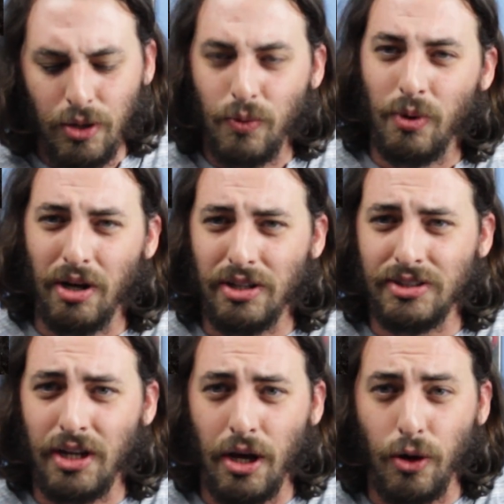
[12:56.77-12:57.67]

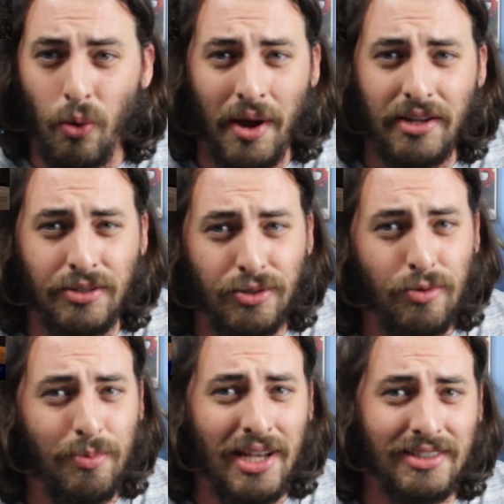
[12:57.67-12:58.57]
was Quake
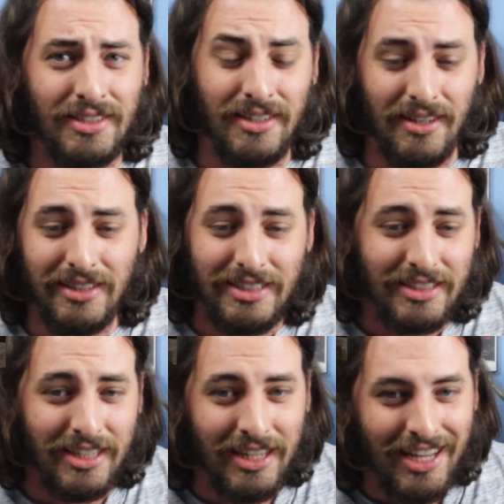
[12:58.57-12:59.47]
2 meets
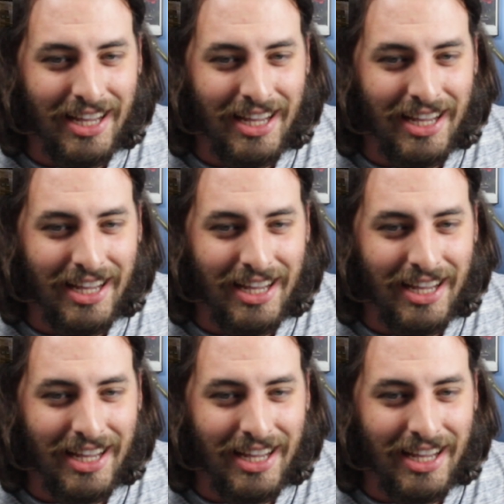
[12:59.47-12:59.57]
Dusk.